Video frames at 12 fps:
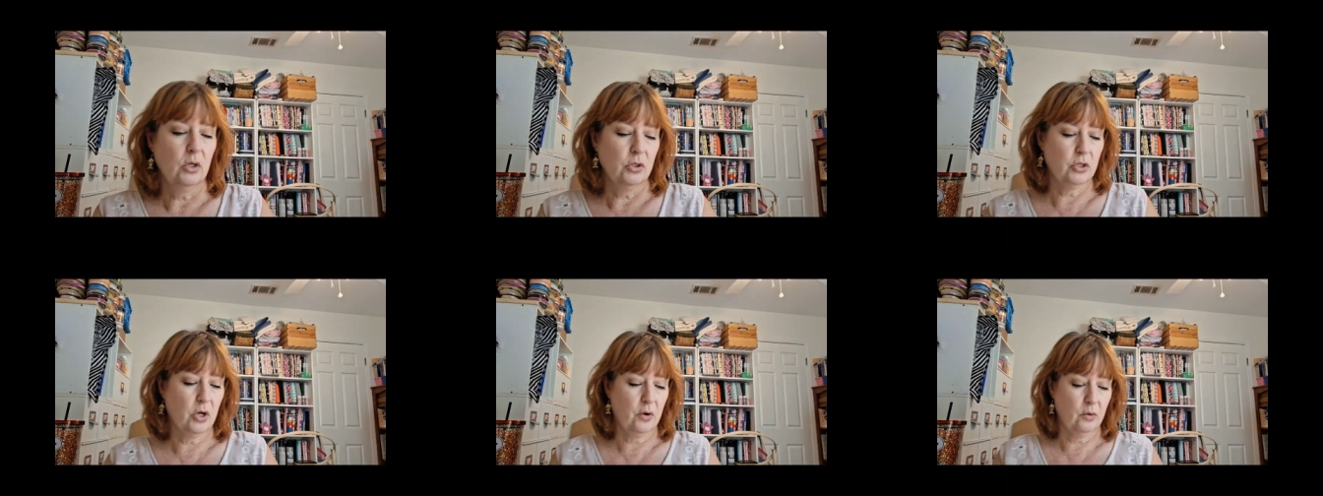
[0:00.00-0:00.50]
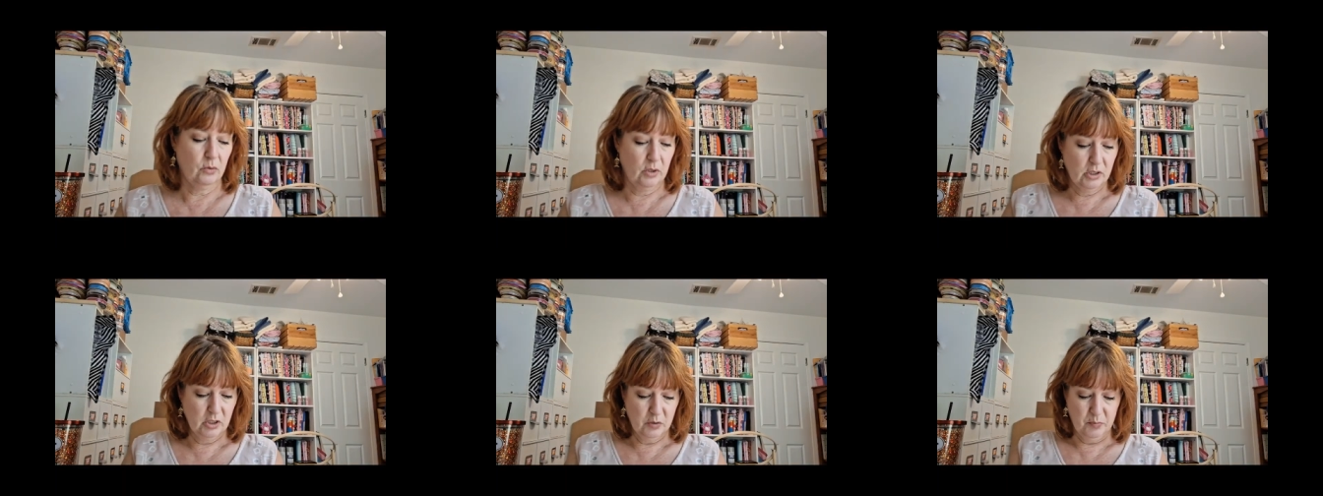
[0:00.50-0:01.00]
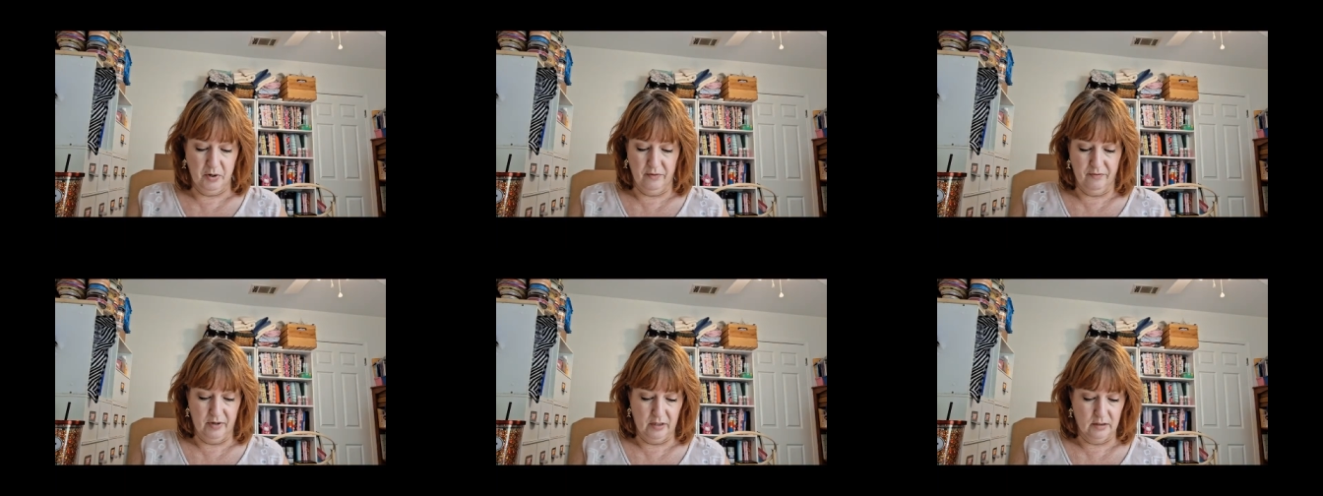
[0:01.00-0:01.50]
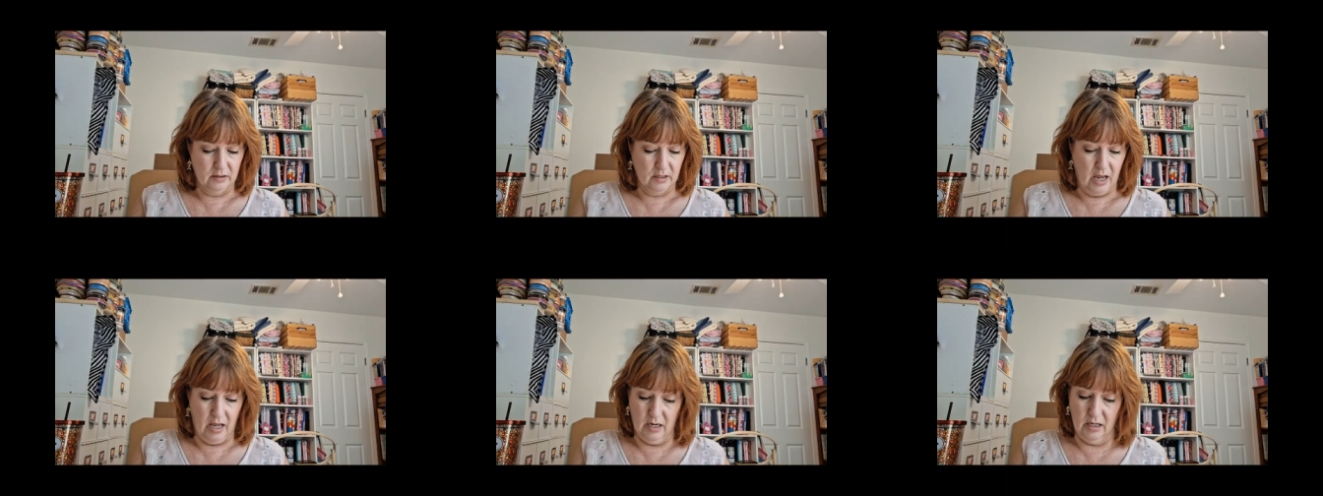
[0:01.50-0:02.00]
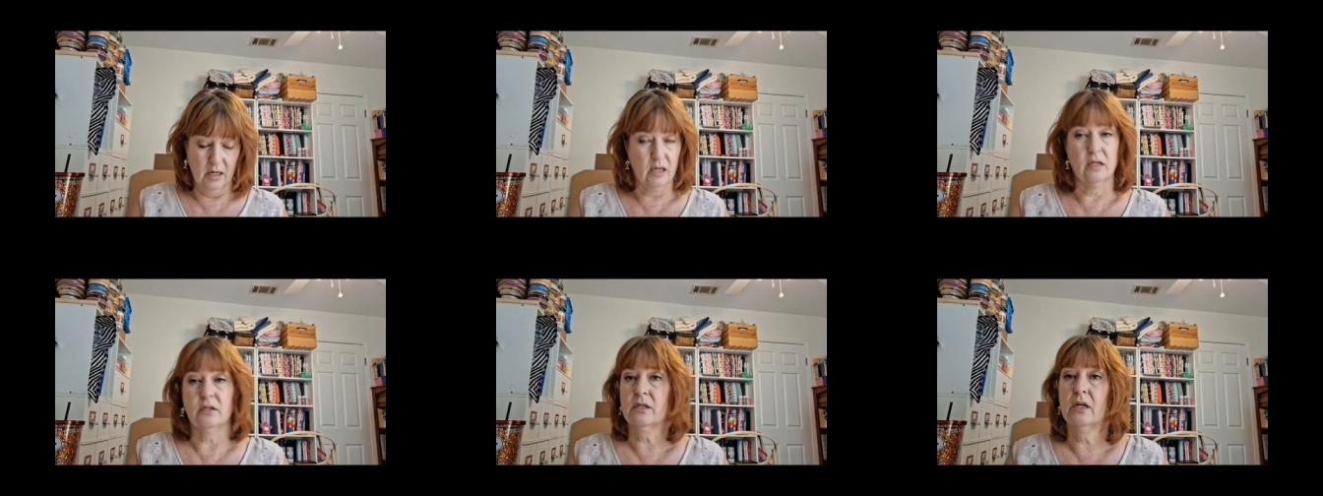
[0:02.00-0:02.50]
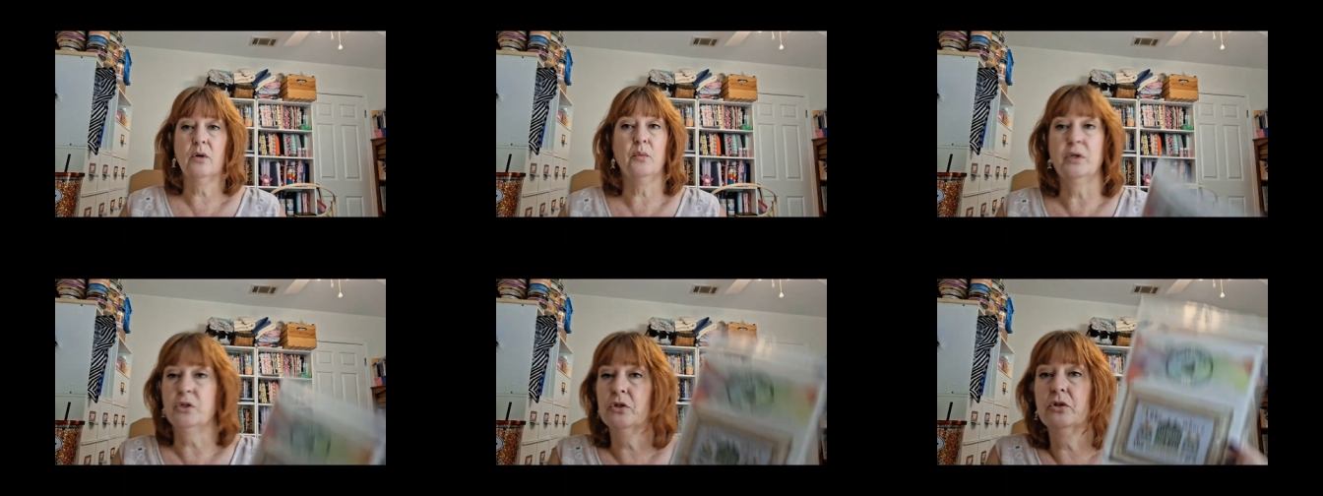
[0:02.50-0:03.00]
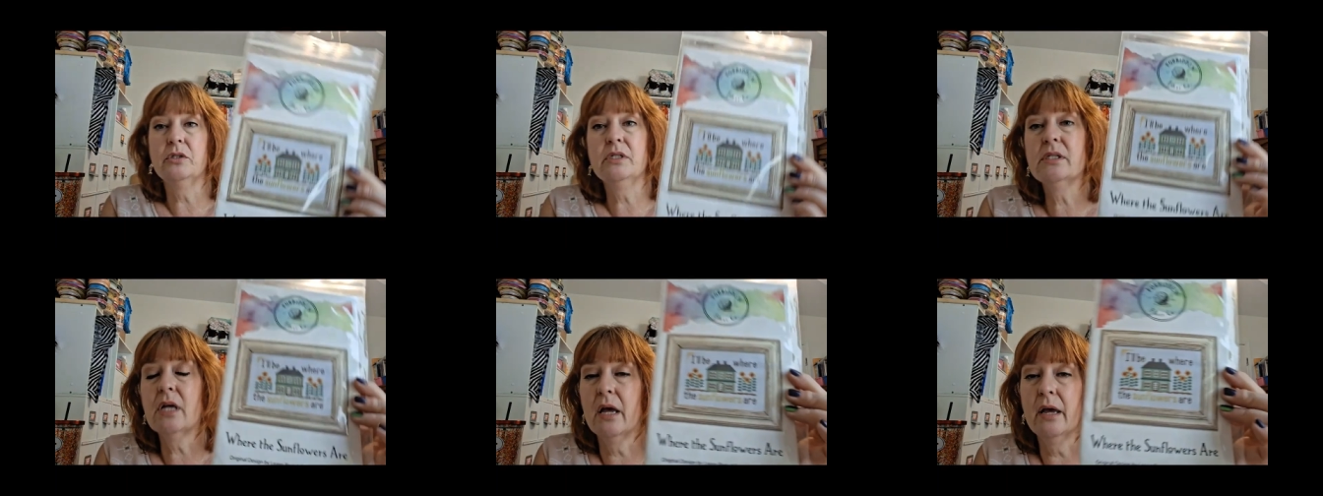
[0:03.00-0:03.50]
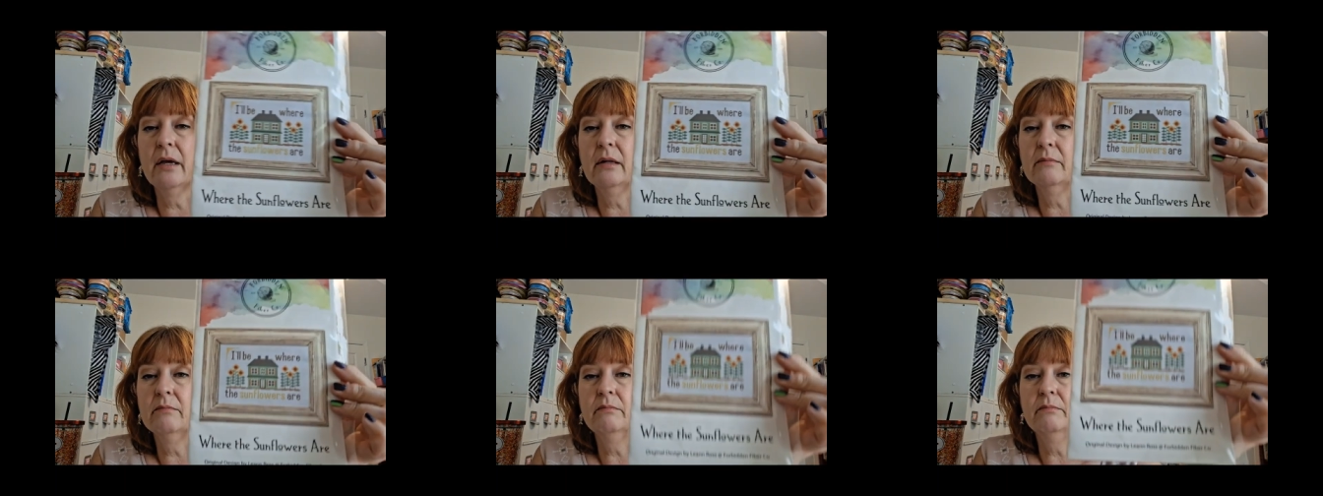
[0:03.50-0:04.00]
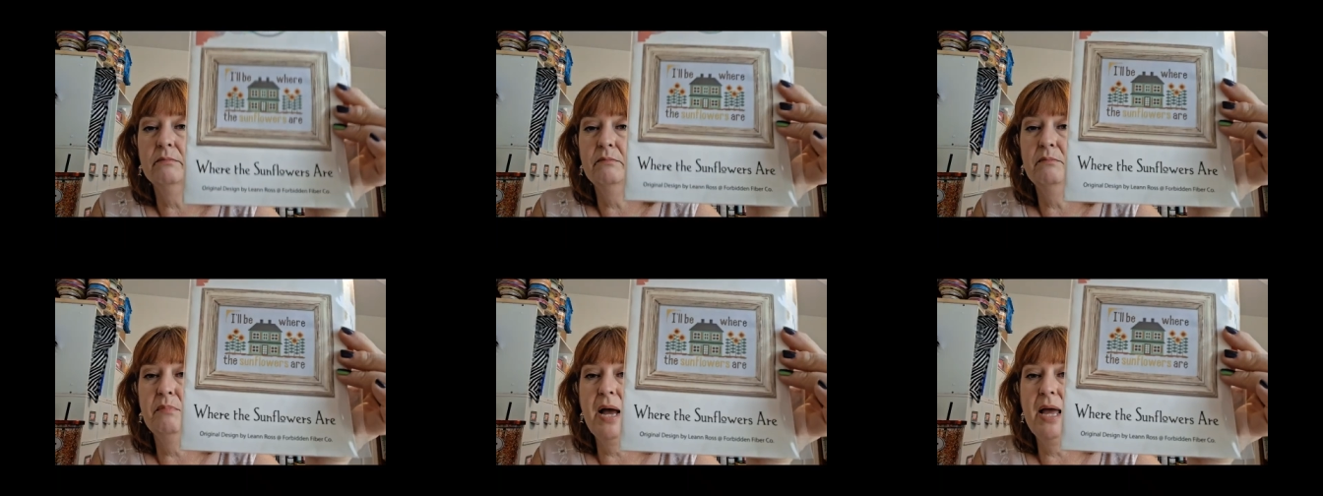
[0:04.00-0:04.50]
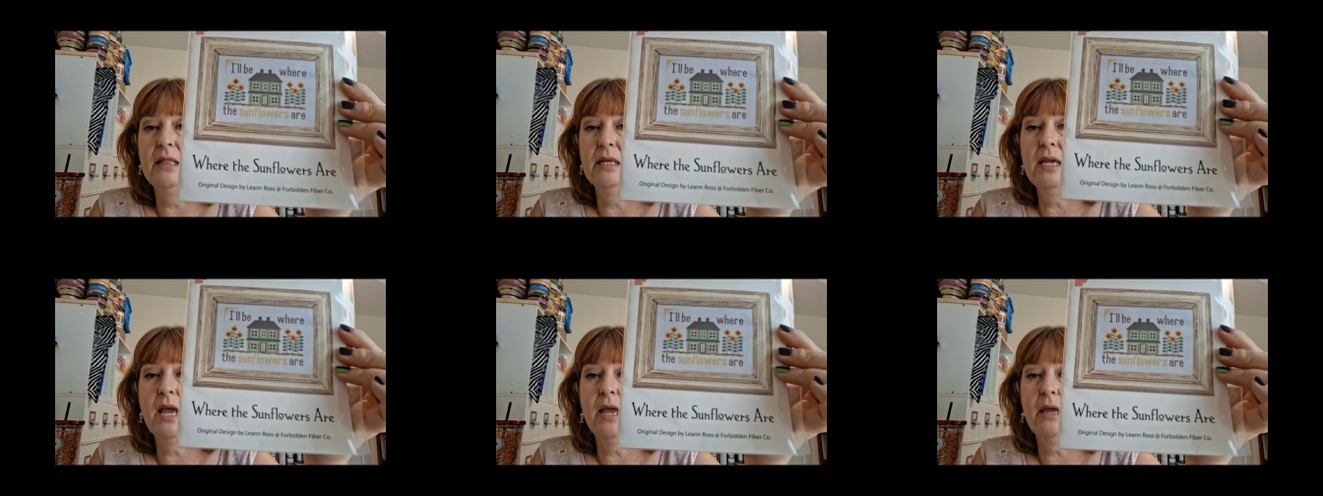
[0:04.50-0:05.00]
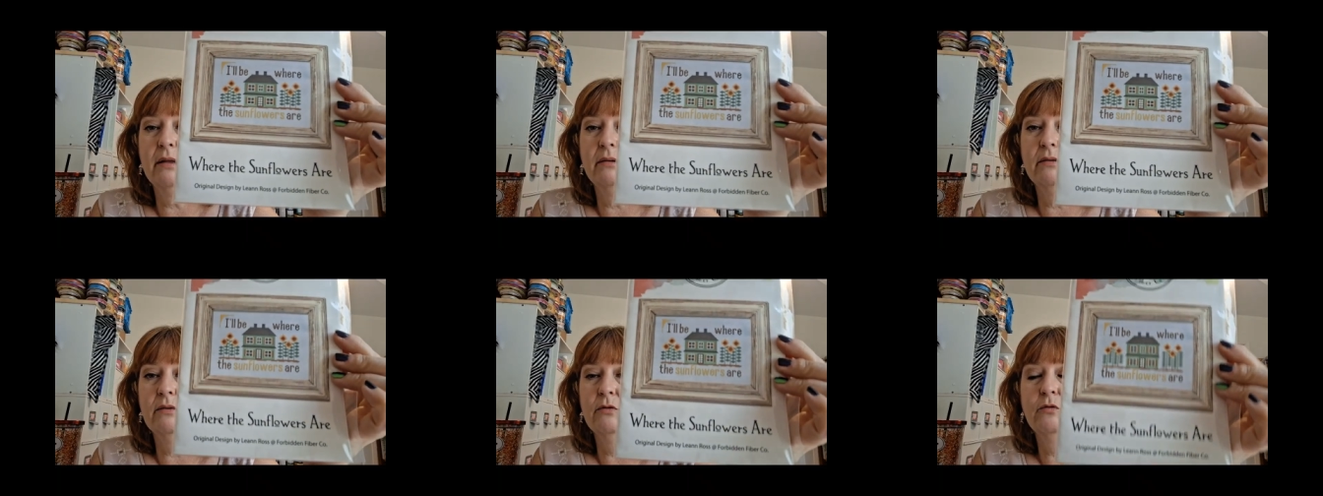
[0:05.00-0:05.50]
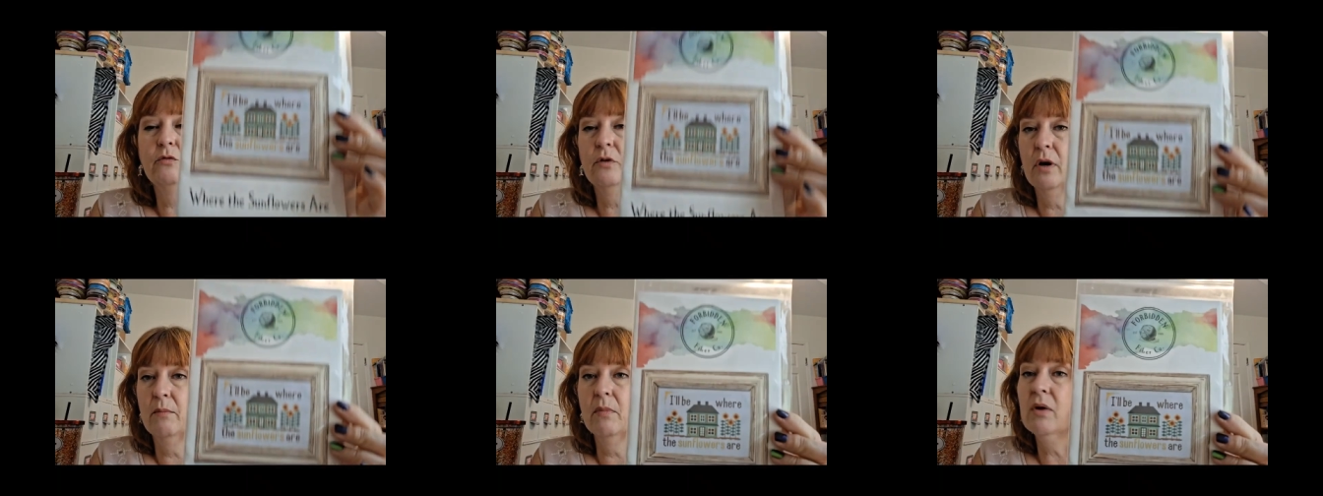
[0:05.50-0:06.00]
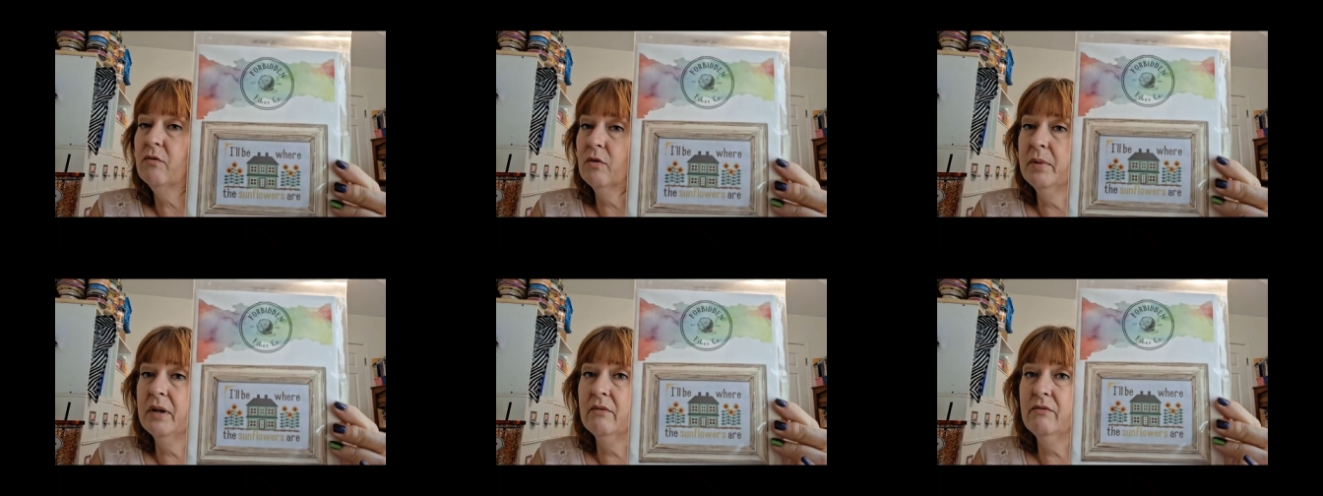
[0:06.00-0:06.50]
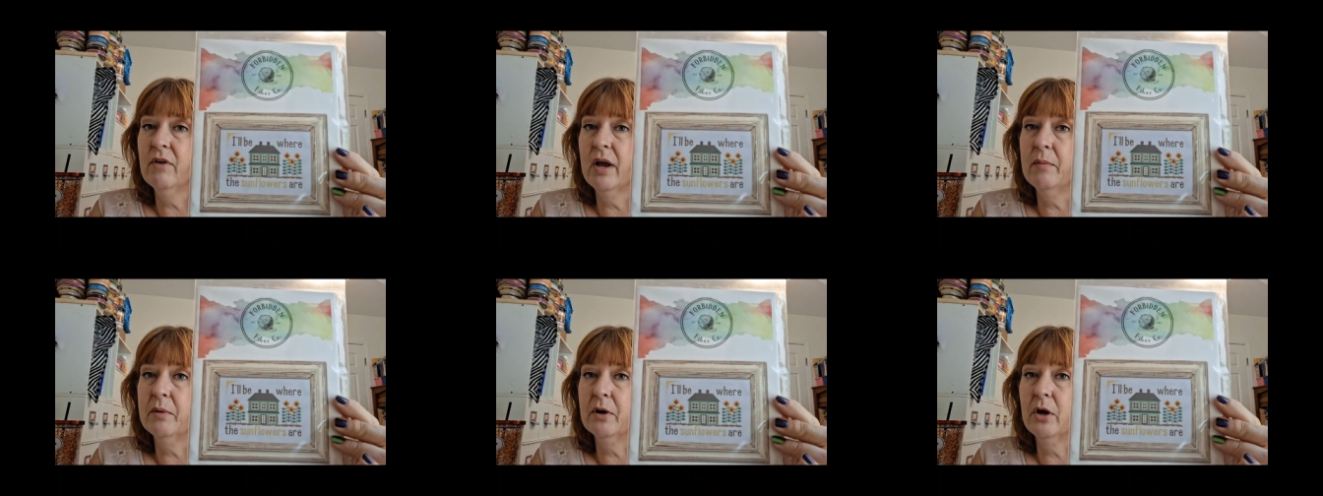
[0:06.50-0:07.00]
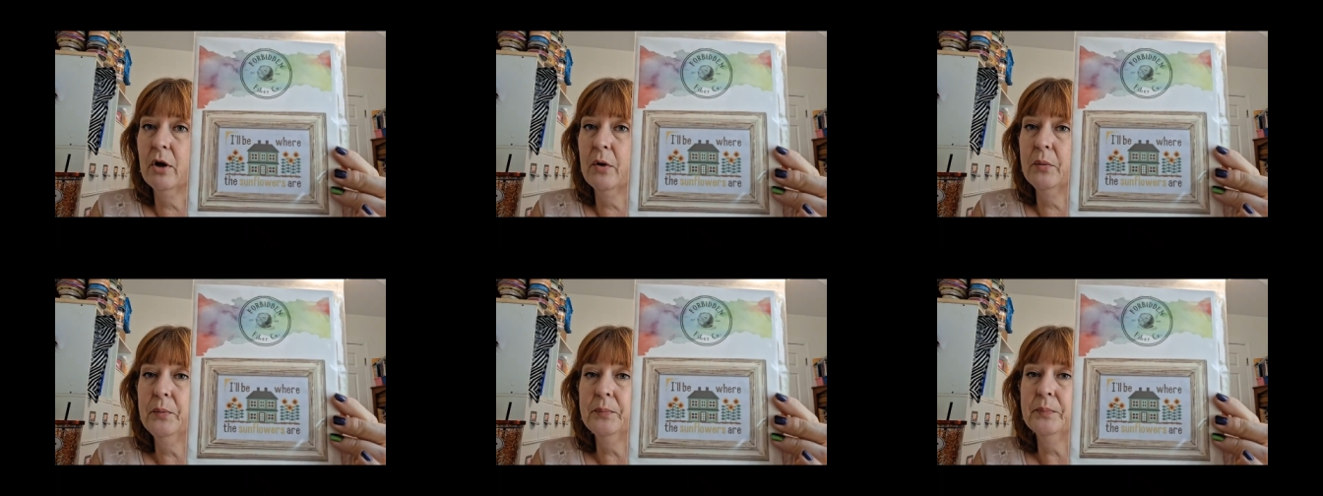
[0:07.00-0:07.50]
So this is perfect, and it is an original design by Leanne from Forbidden Fiber Co.